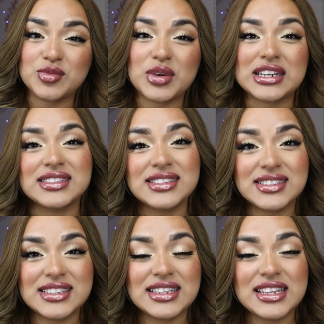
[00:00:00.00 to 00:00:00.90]
more
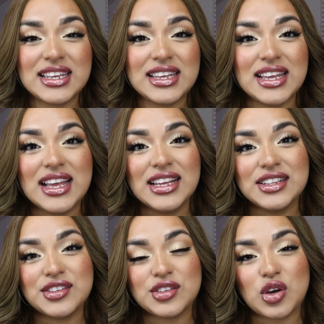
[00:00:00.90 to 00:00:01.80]
consistently,
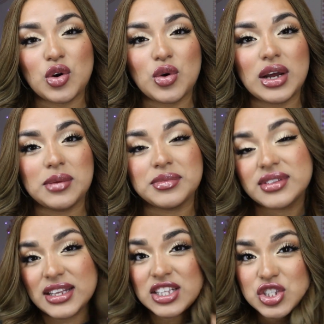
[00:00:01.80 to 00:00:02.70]
so
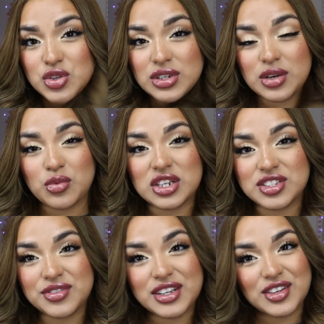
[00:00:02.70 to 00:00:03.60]
stay tuned and watch the
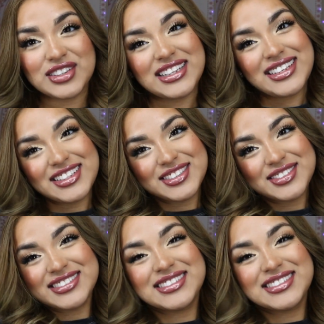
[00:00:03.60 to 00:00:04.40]
video. Thank you.